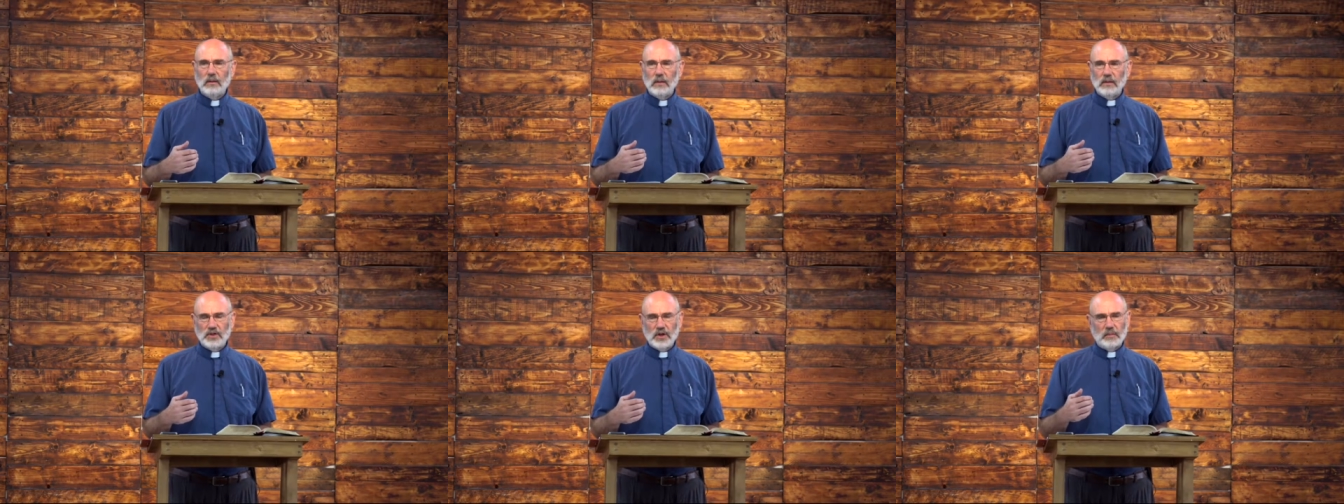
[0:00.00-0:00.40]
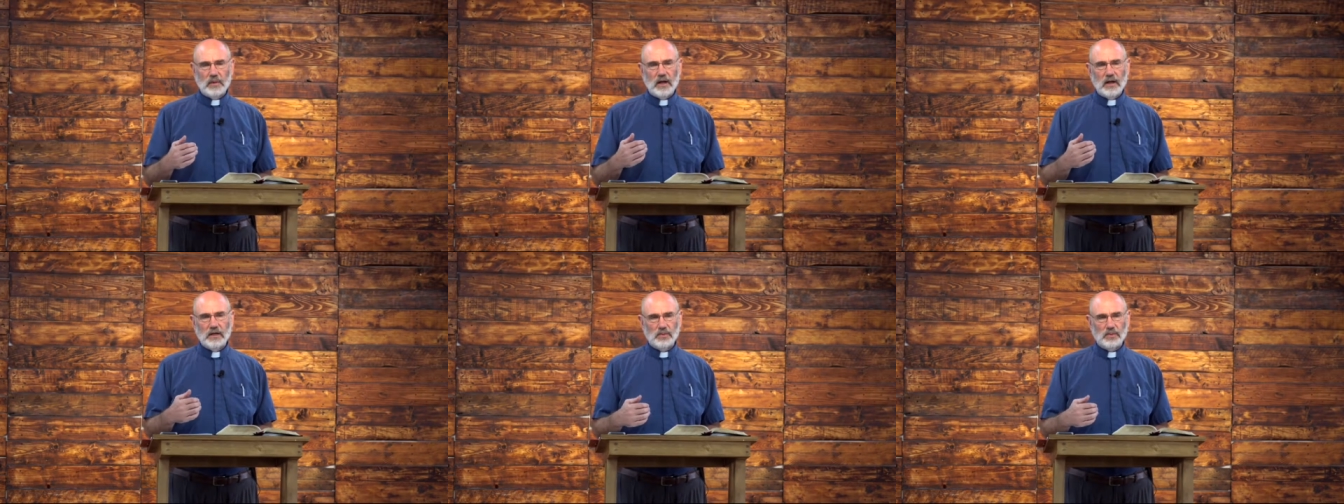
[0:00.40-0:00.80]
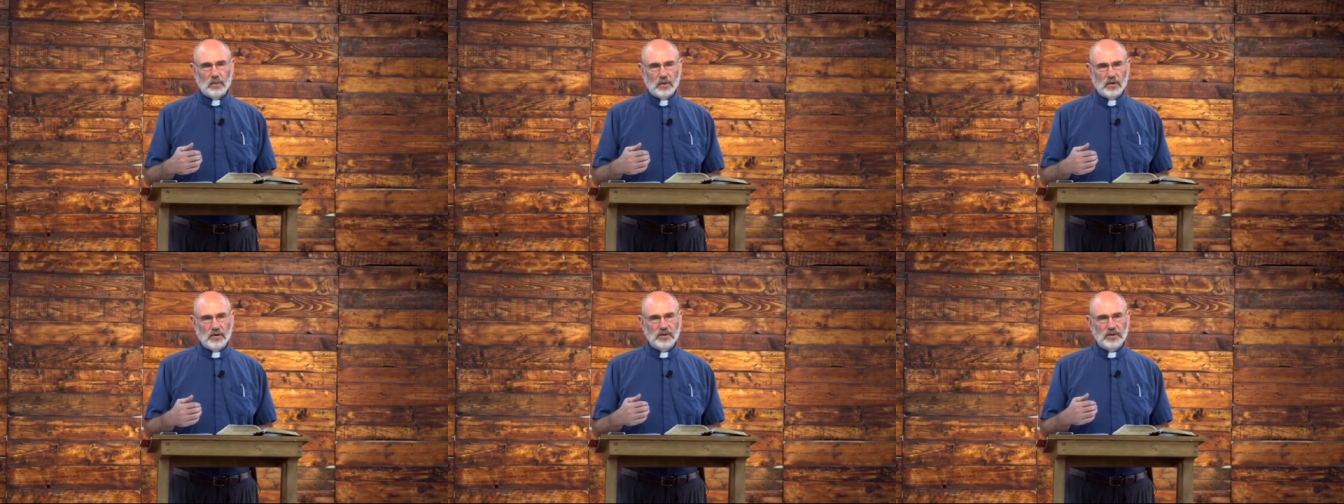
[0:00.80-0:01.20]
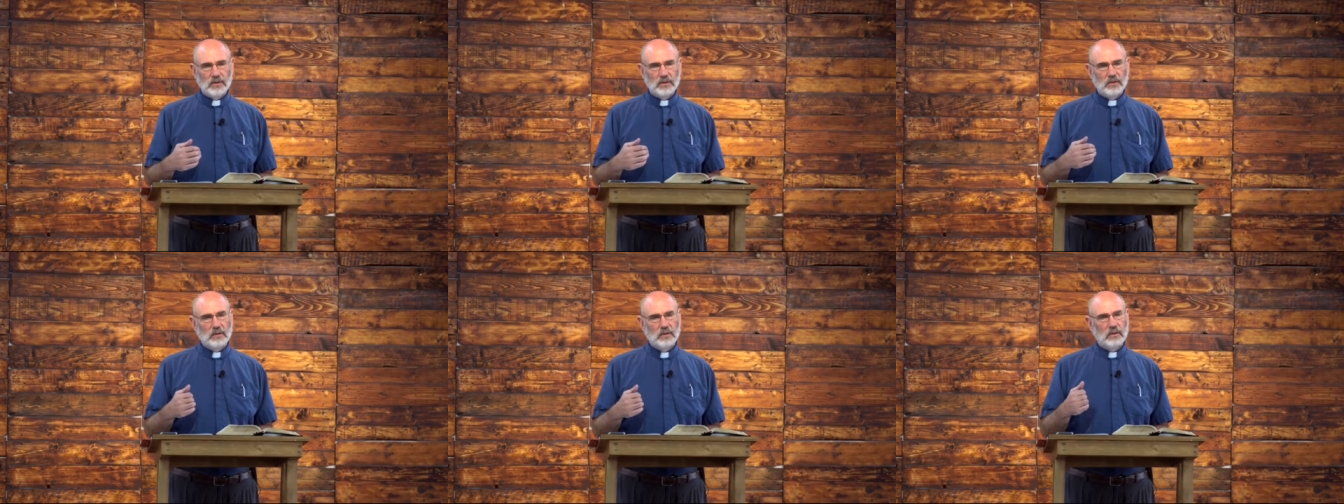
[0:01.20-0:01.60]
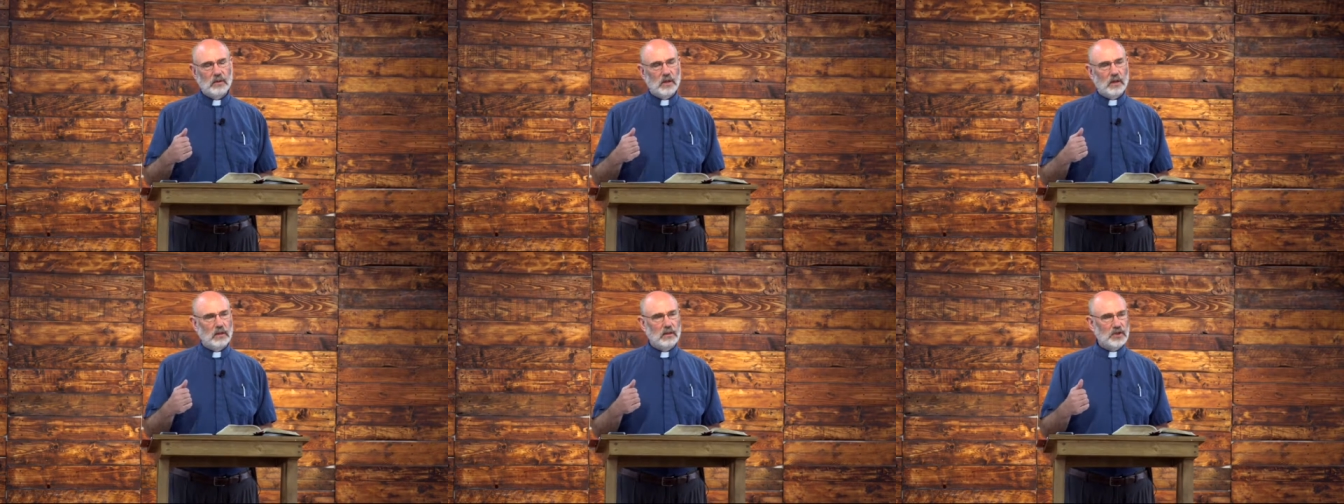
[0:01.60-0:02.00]
Jeremiah's words
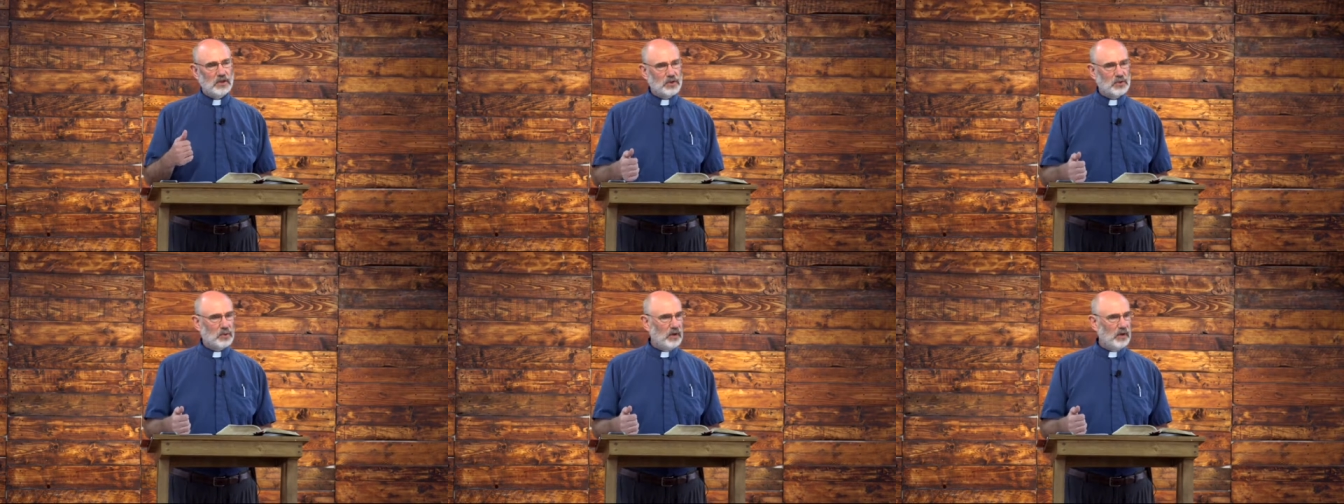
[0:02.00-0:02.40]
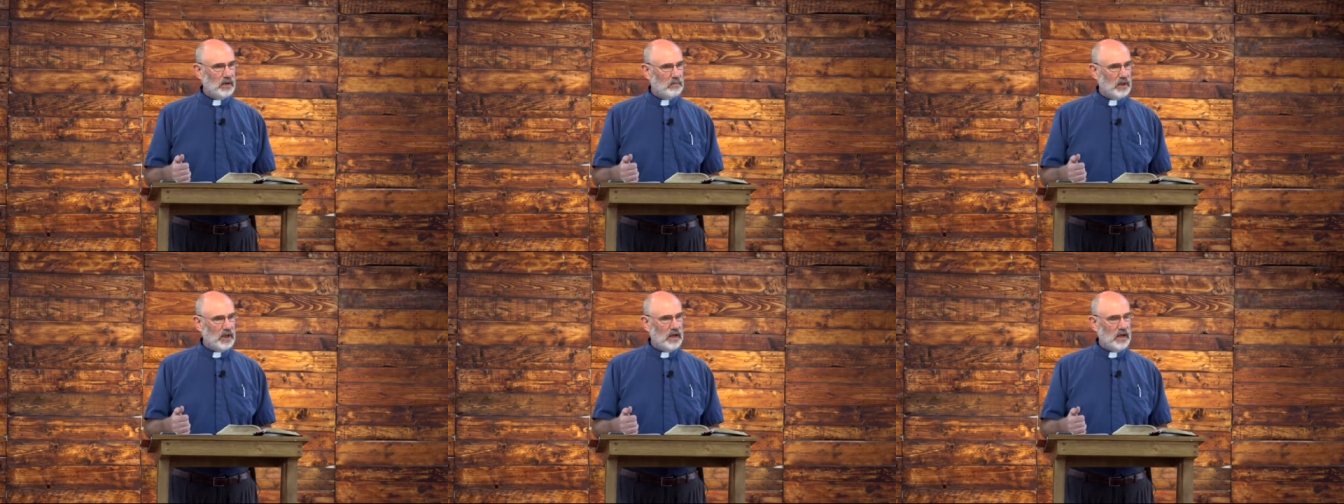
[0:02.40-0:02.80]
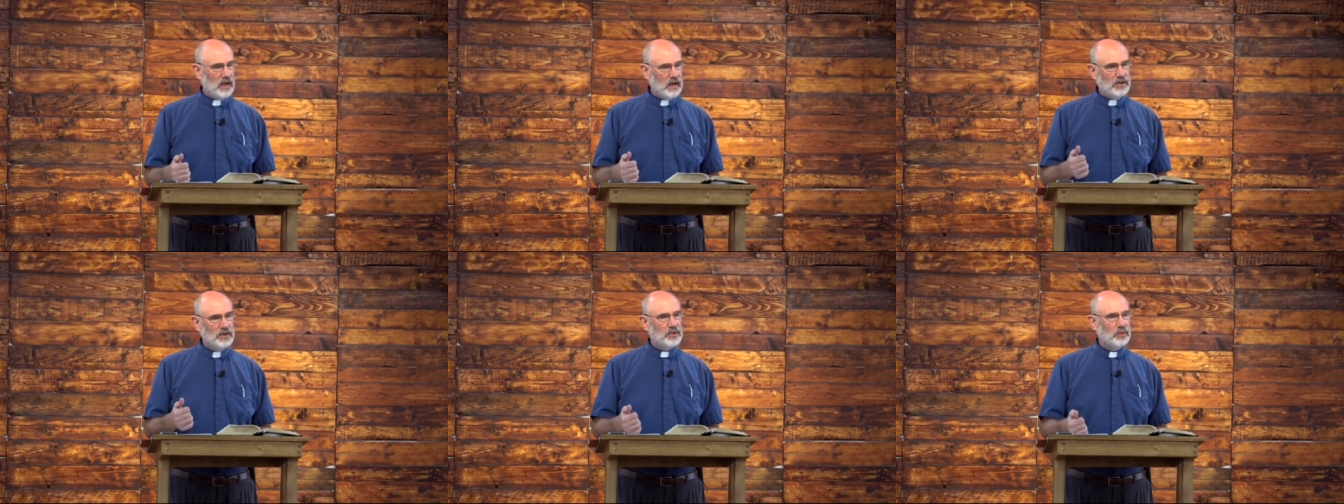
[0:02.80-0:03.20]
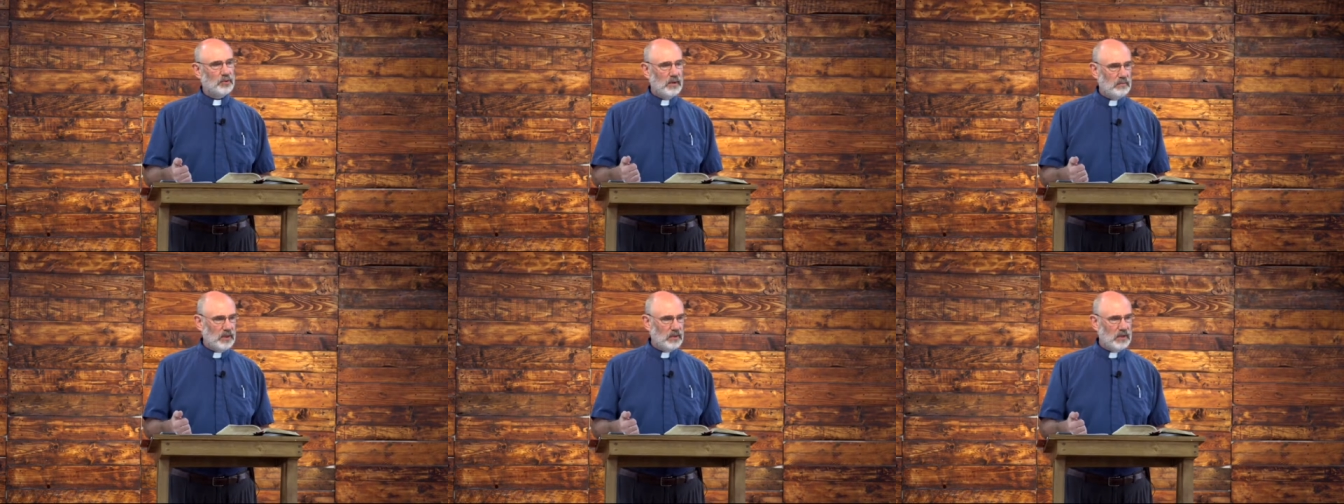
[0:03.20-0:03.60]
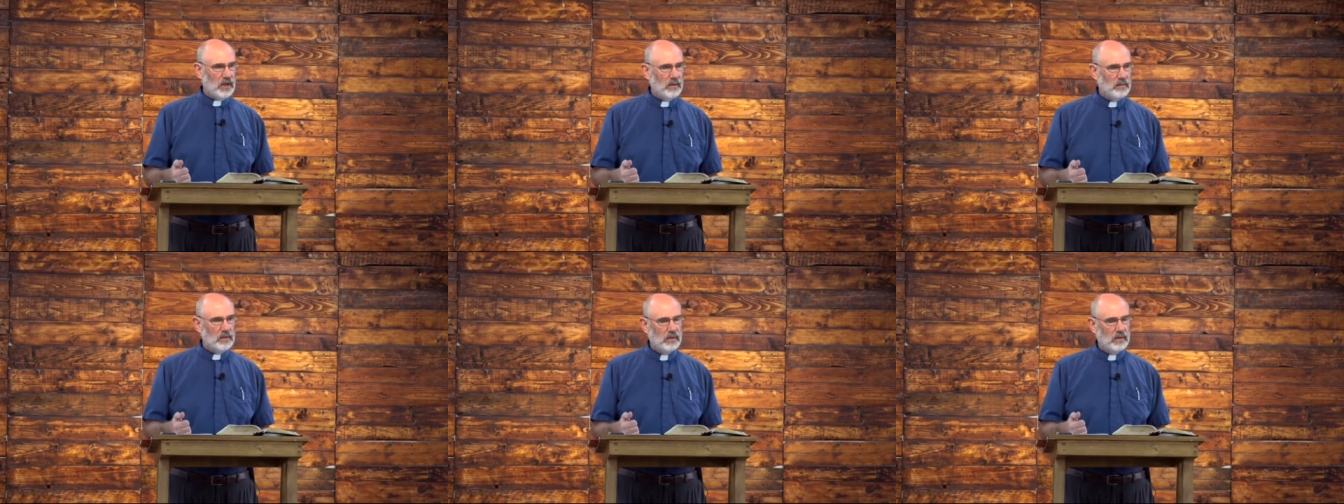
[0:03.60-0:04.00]
destroy and build
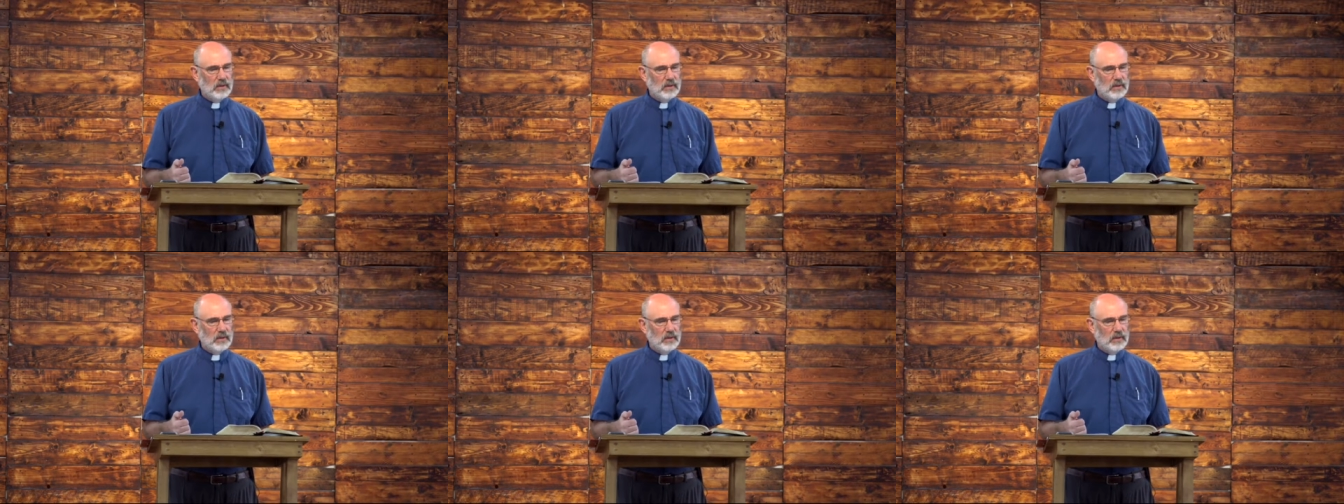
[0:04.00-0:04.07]
up.